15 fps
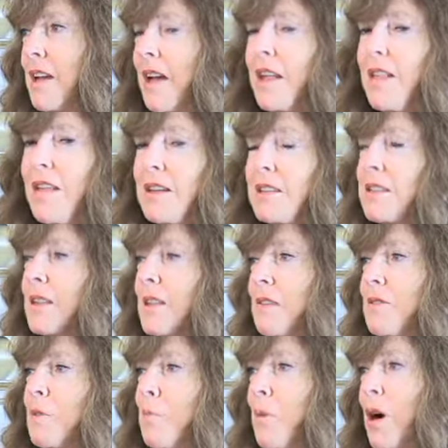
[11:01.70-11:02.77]
They still
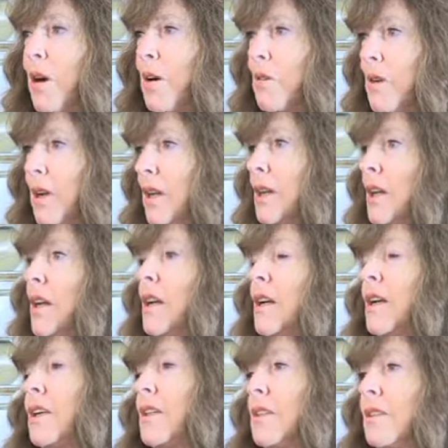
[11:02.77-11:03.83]
have to borrow it.
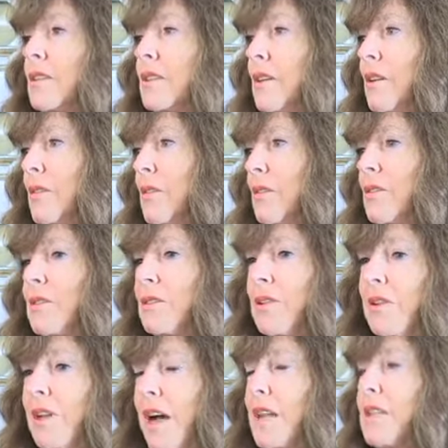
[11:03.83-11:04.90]
So
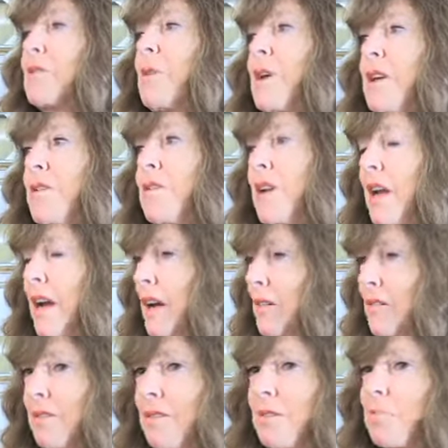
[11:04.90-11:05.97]
that's why you can have